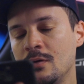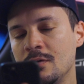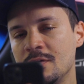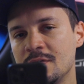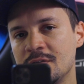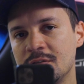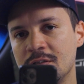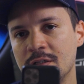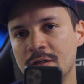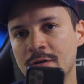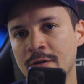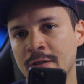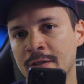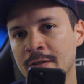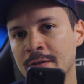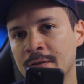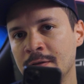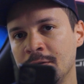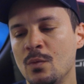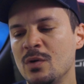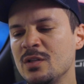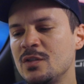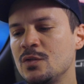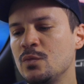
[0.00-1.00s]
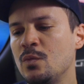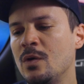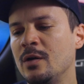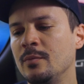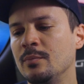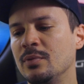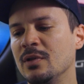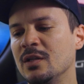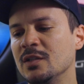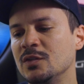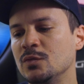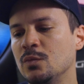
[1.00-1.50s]
Siri, what's 1
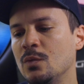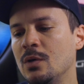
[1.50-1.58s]
+